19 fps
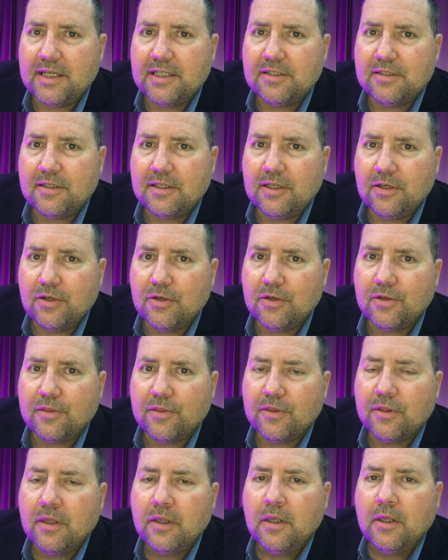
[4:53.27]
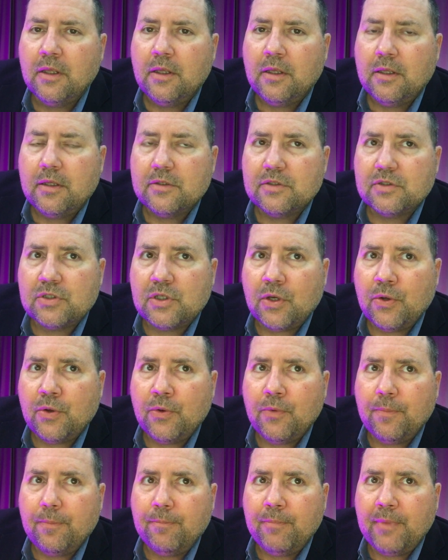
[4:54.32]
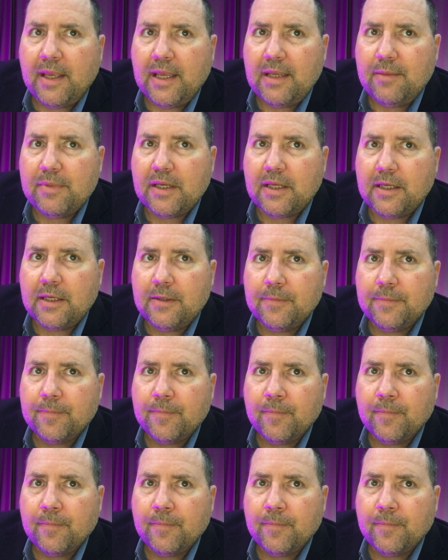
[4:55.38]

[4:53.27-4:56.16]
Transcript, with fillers: into the earth. So maybe.